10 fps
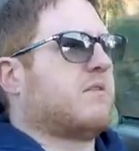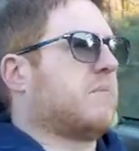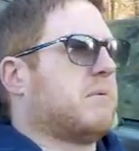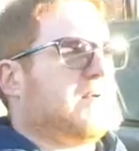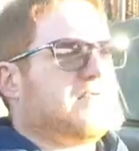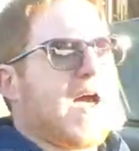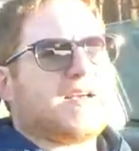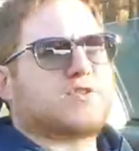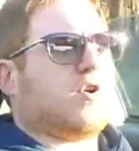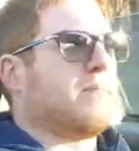
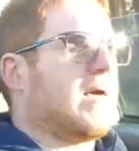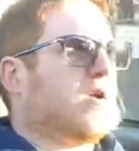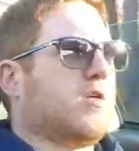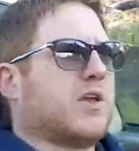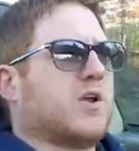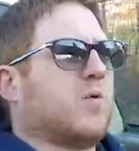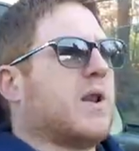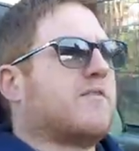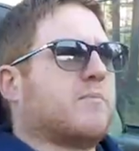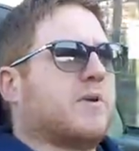or better looking or
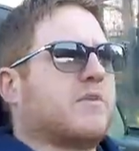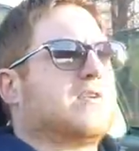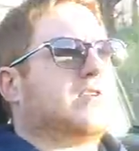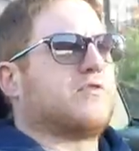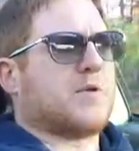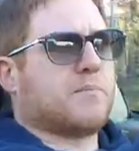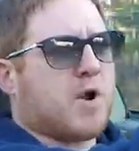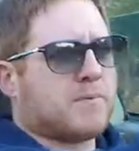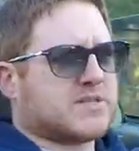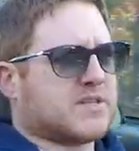whatever, but for the
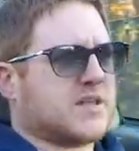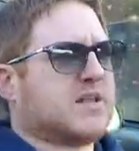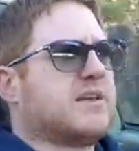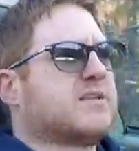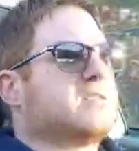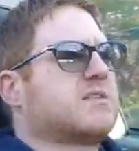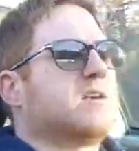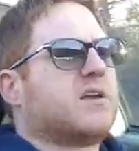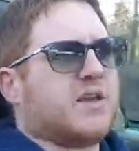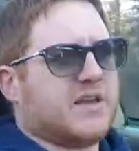purpose that the Elise
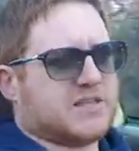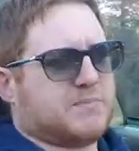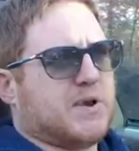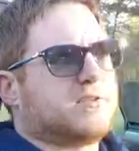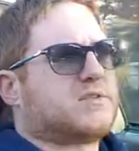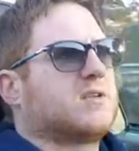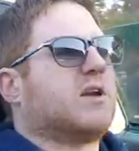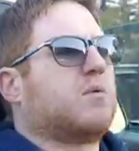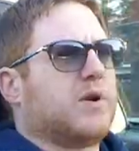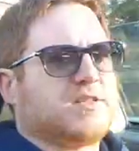is built
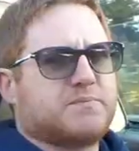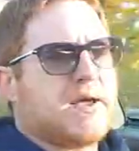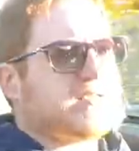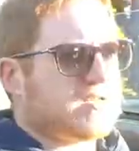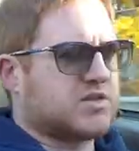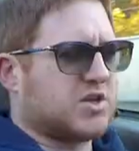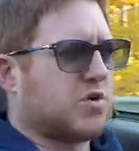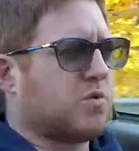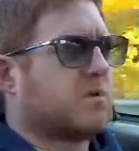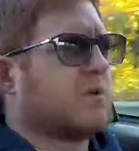and what it's meant to do,